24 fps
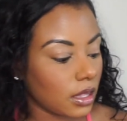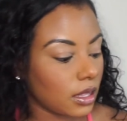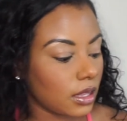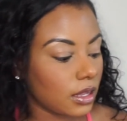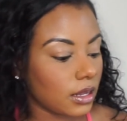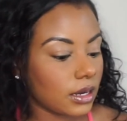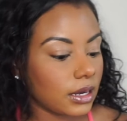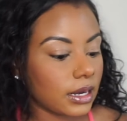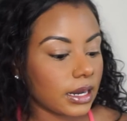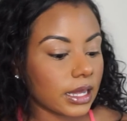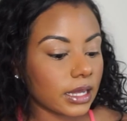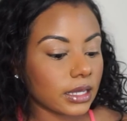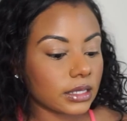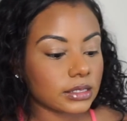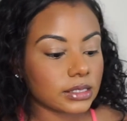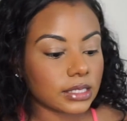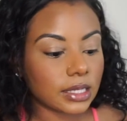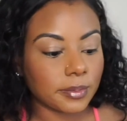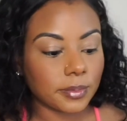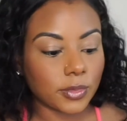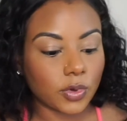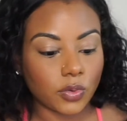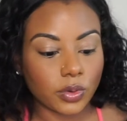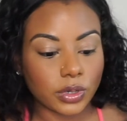Next,
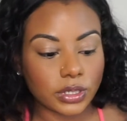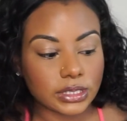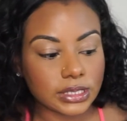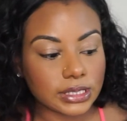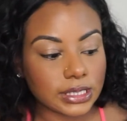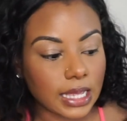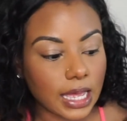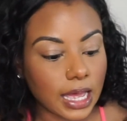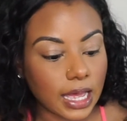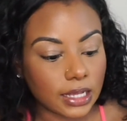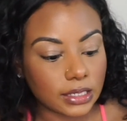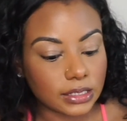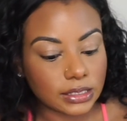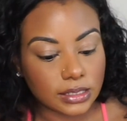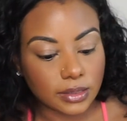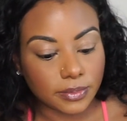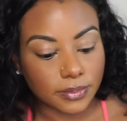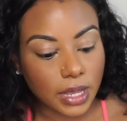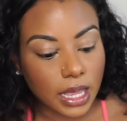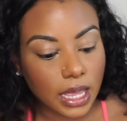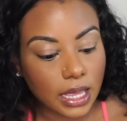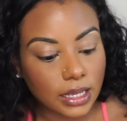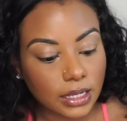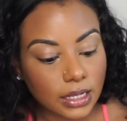I'm going to add some
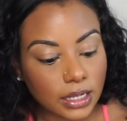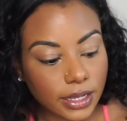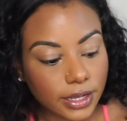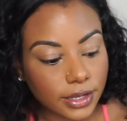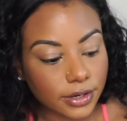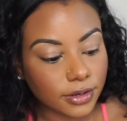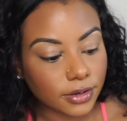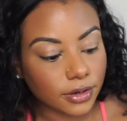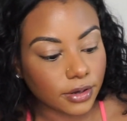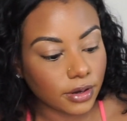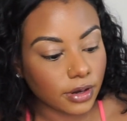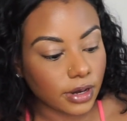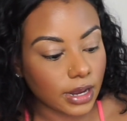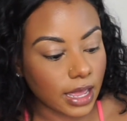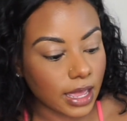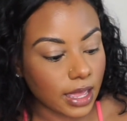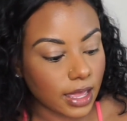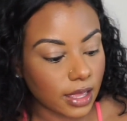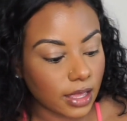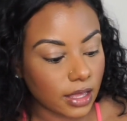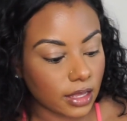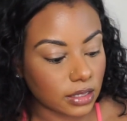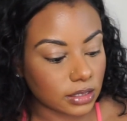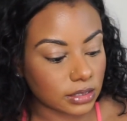highlighter,
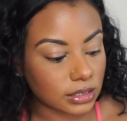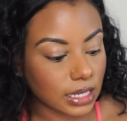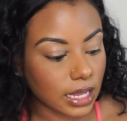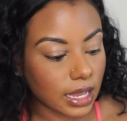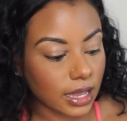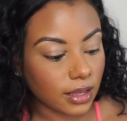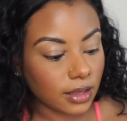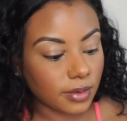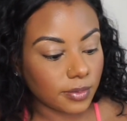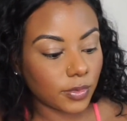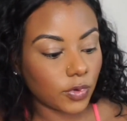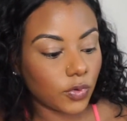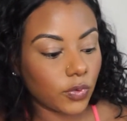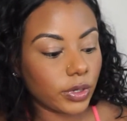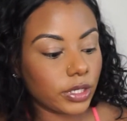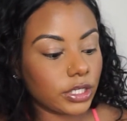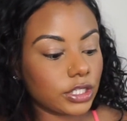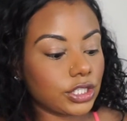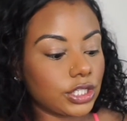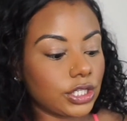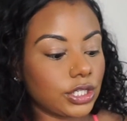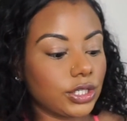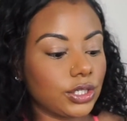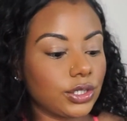and I am going
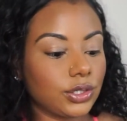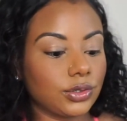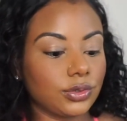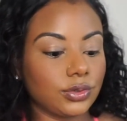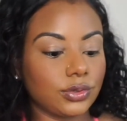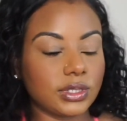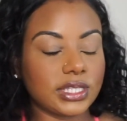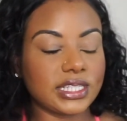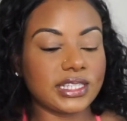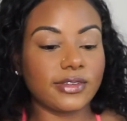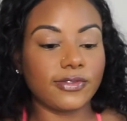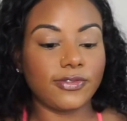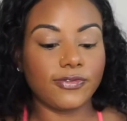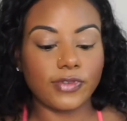to use the